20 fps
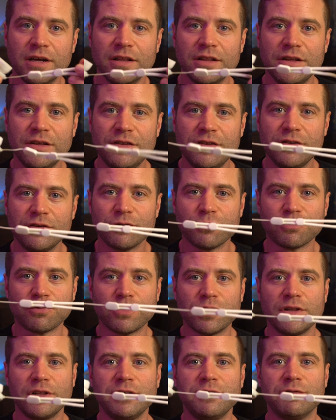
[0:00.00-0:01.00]
This is a
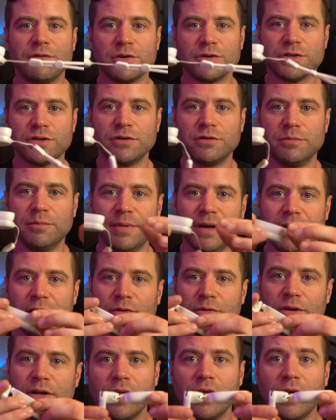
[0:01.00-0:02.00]
really versatile
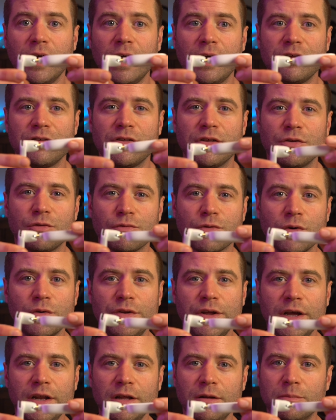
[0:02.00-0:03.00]
mount. It has this
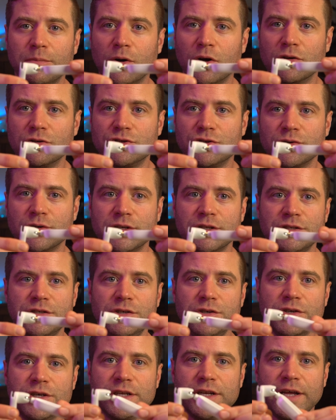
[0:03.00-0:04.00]
rotating ball joint so
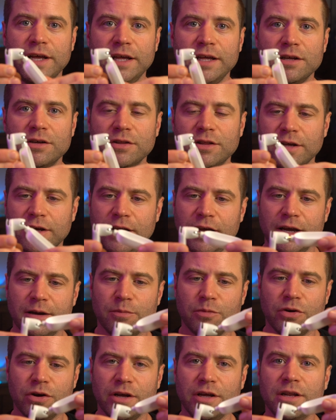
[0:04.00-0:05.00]
you can angle the
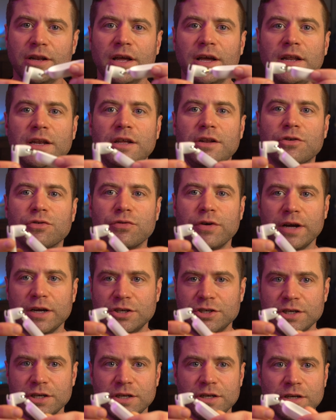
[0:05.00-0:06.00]
camera in any
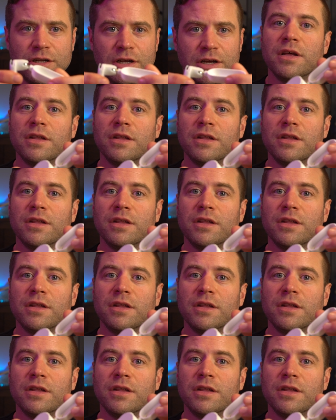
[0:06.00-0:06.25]
direction.